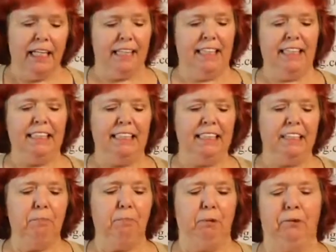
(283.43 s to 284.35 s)
This is
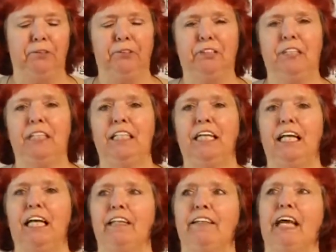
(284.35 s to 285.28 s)
the person
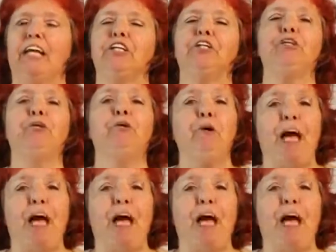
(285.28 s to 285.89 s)
that you